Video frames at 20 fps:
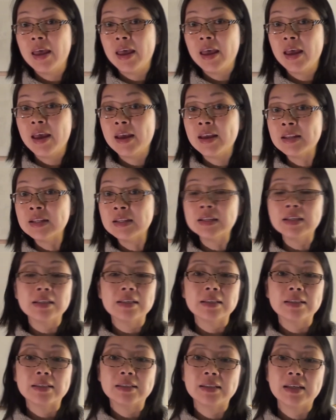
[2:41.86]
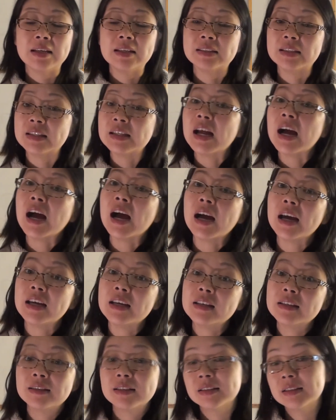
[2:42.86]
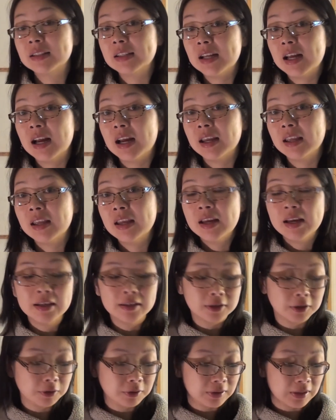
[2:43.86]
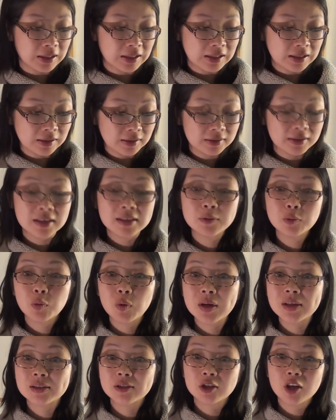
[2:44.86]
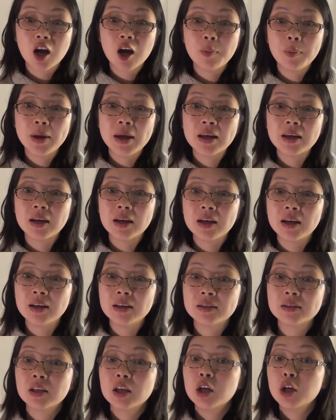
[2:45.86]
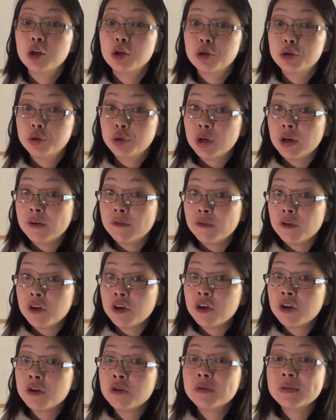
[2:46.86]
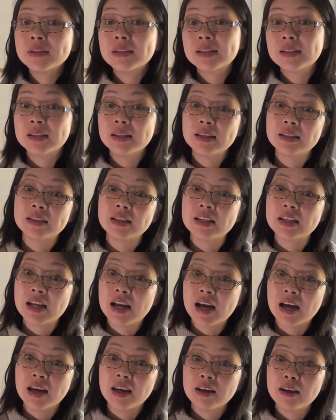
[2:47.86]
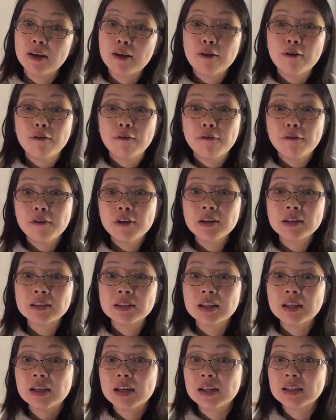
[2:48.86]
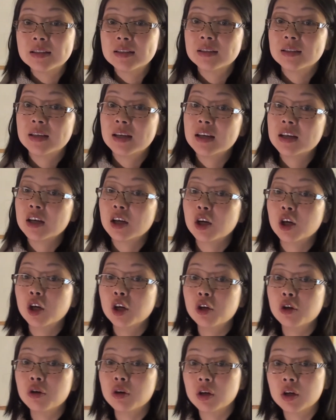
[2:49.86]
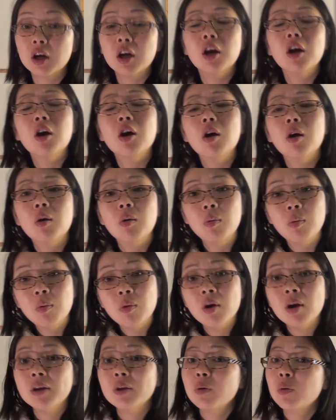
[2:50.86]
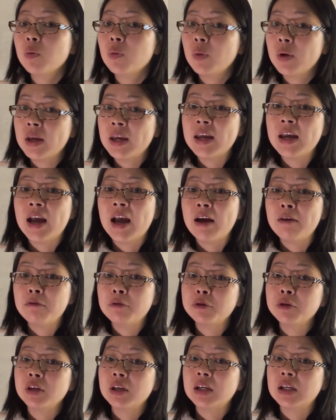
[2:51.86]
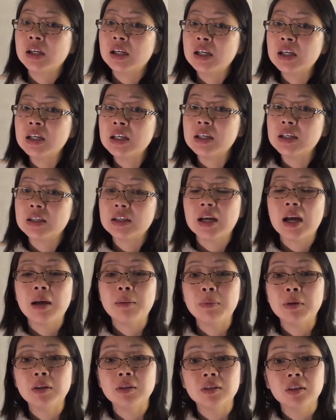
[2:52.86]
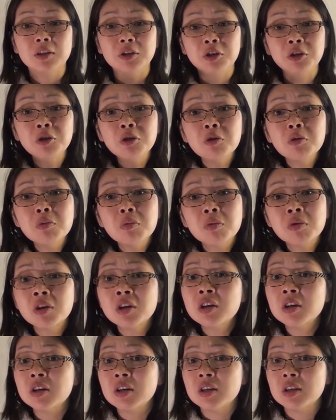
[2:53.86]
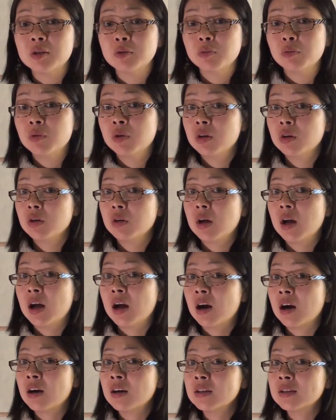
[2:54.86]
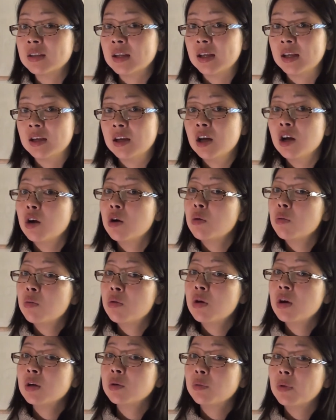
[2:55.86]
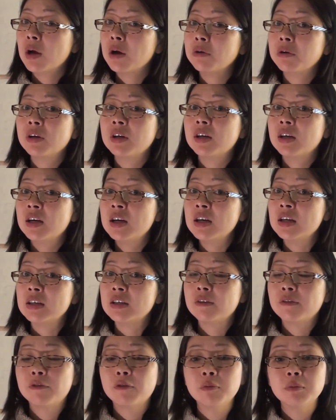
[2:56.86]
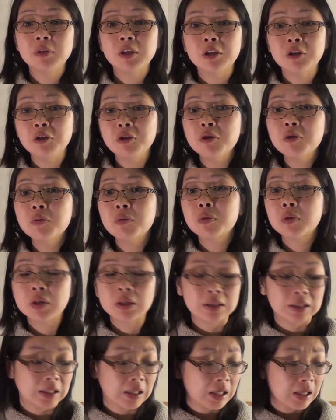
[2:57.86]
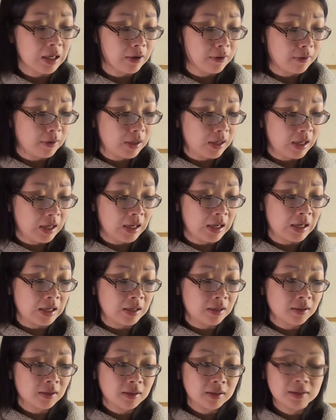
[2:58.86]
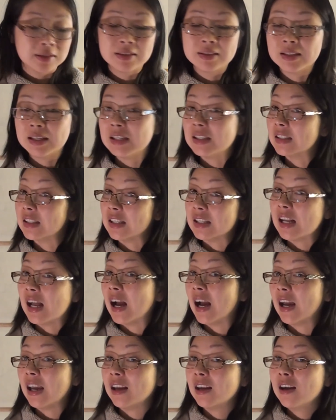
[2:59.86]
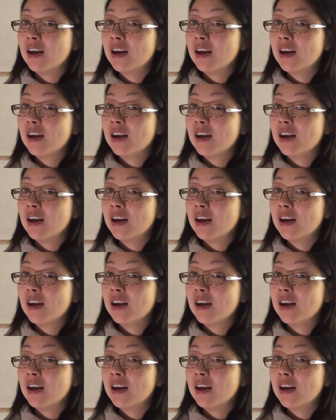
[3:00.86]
end season 9. So this week's topic is review season 9. First, let's take a look. What we have already learned, the new words, what are they? What we have already learned from the new words in season 9,